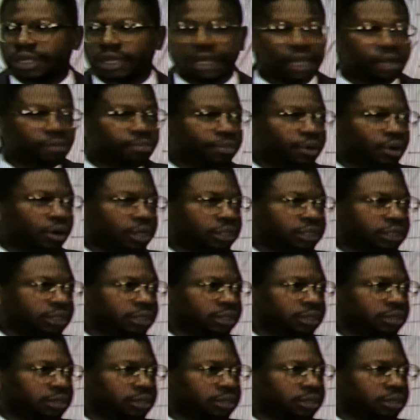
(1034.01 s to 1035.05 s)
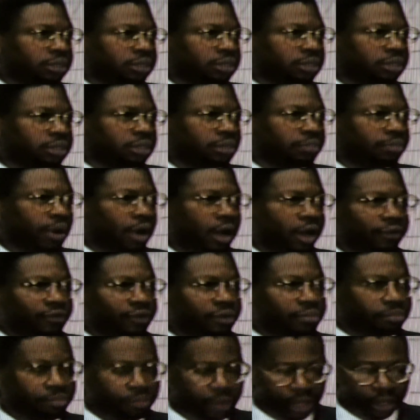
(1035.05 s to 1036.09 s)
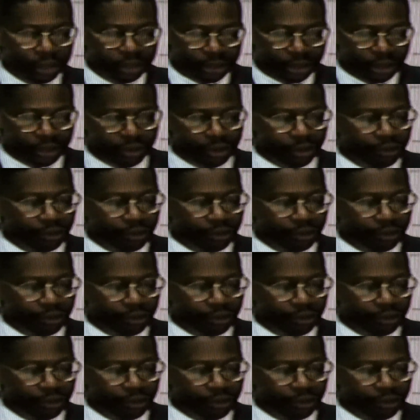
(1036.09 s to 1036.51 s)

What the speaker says: in Boston, part of the military